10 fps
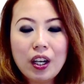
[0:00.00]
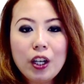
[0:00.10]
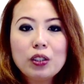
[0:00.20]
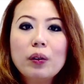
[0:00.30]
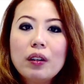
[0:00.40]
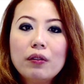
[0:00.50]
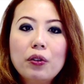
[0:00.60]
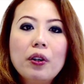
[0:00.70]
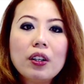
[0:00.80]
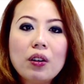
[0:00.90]
So if
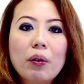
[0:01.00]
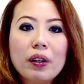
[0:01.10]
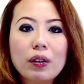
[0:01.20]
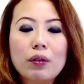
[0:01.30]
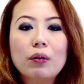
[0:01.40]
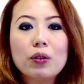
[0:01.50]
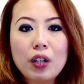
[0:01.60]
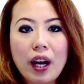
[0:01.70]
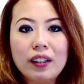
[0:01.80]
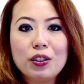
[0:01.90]
you are going through
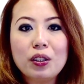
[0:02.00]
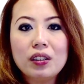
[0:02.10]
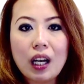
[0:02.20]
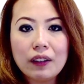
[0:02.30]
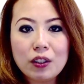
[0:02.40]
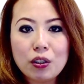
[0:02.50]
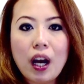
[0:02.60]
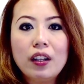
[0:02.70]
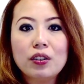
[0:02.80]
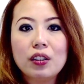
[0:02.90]
challenges after
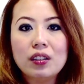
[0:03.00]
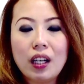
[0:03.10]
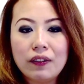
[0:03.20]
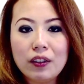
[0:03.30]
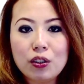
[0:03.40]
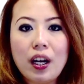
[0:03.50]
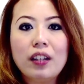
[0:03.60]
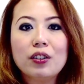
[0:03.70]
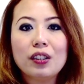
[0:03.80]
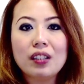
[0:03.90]
challenges after
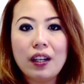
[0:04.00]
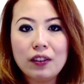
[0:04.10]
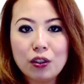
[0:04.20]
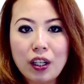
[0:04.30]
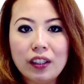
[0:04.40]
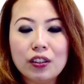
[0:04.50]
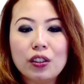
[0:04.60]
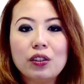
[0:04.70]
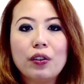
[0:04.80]
challenges after challenges,